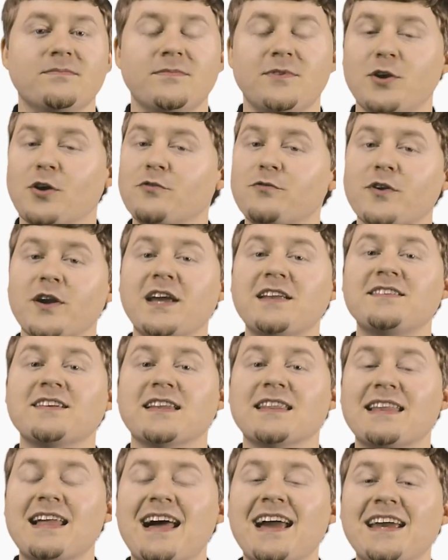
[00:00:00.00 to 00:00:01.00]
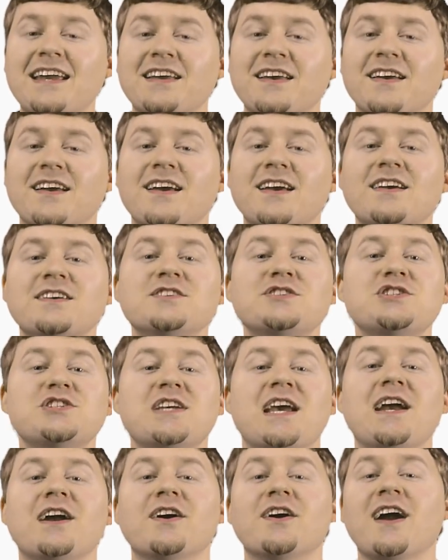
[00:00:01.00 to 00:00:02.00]
Don't forget to like,
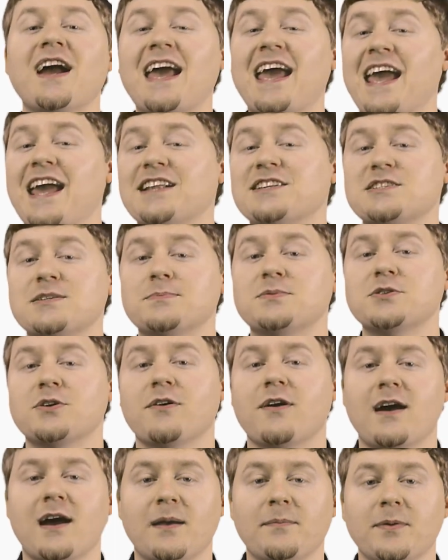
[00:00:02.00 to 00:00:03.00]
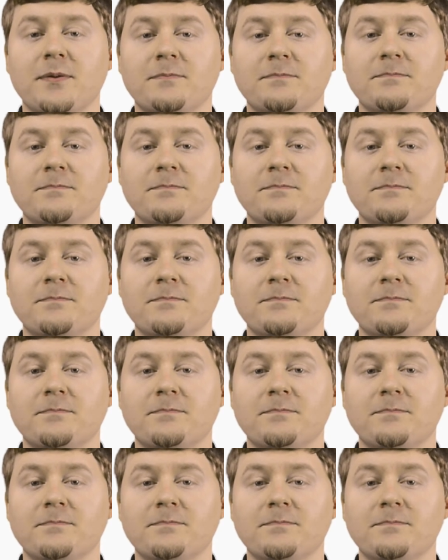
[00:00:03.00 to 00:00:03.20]
share, and subscribe.